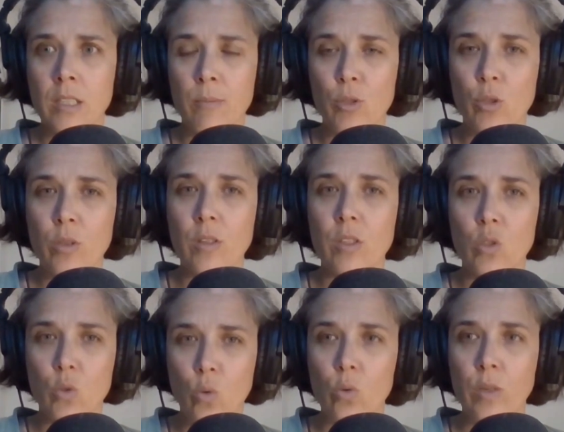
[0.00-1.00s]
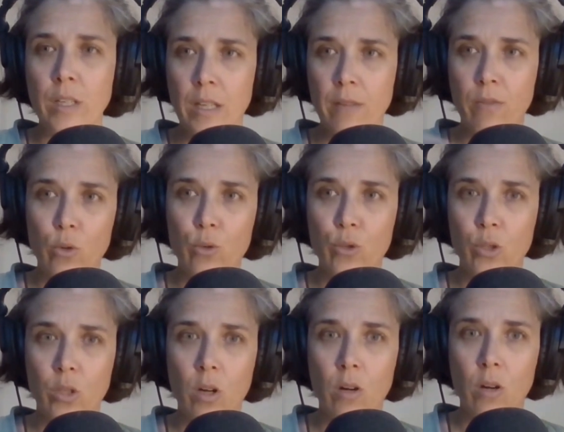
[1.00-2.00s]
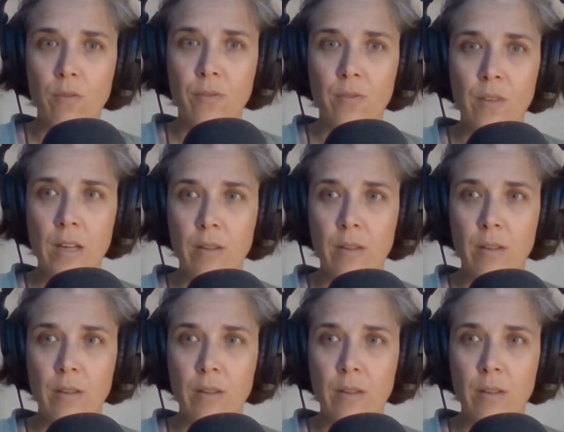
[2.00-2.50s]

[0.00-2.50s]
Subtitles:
And I'm sure in the story and the evolution of